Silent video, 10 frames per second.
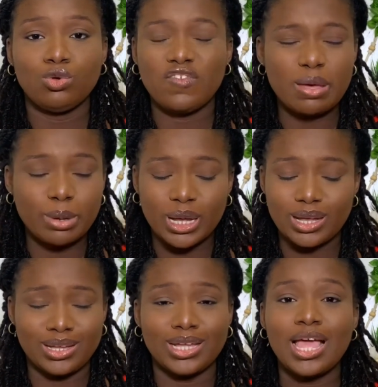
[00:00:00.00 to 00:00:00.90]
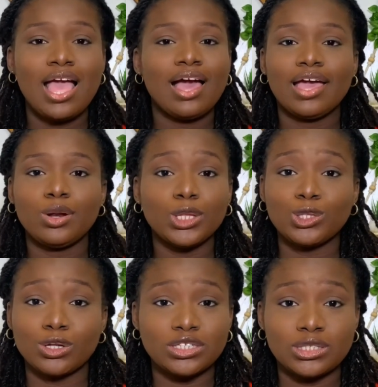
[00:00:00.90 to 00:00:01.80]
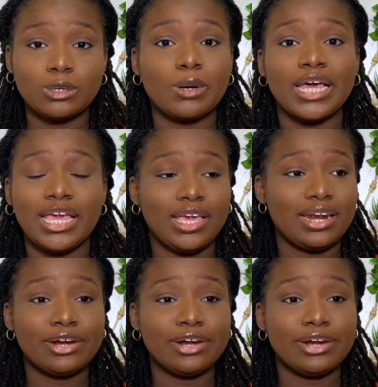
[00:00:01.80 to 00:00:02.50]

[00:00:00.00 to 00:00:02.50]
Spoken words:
November, I not touch my hair again.